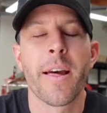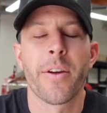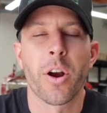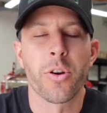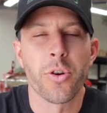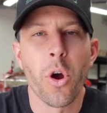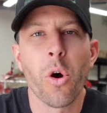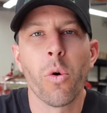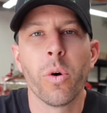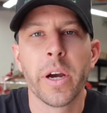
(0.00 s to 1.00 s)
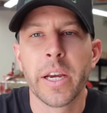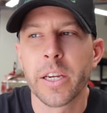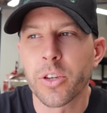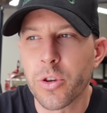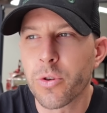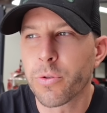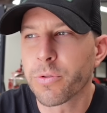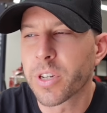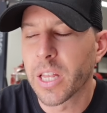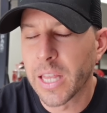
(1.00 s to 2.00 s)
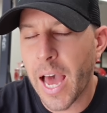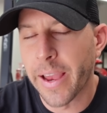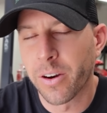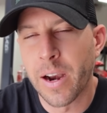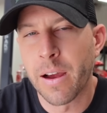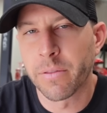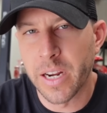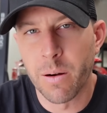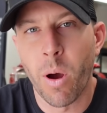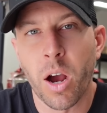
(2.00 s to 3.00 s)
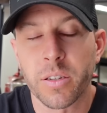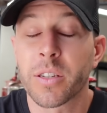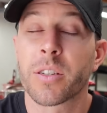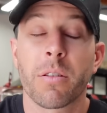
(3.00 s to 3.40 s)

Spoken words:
There are no used lying around gearboxes.